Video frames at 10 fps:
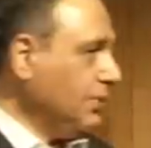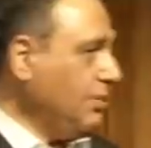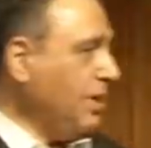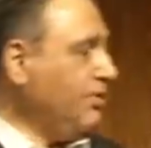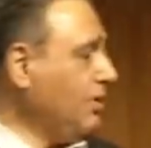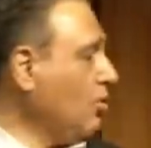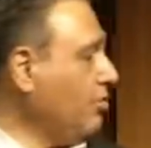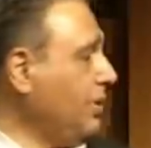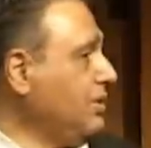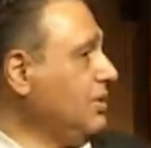the Benefit
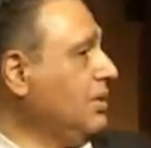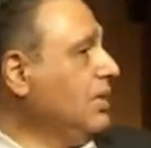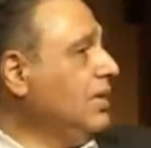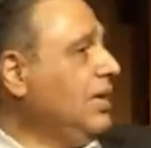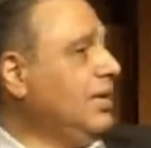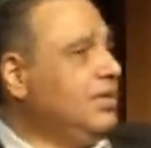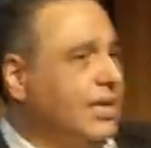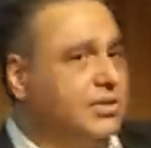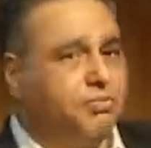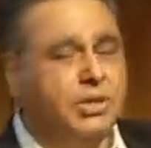Corporation. And
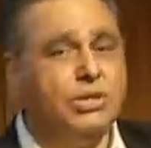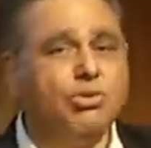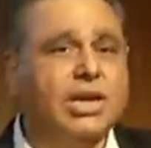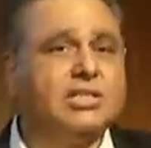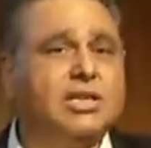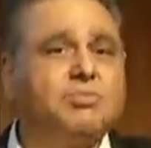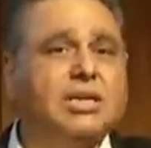that's a pretty new concept.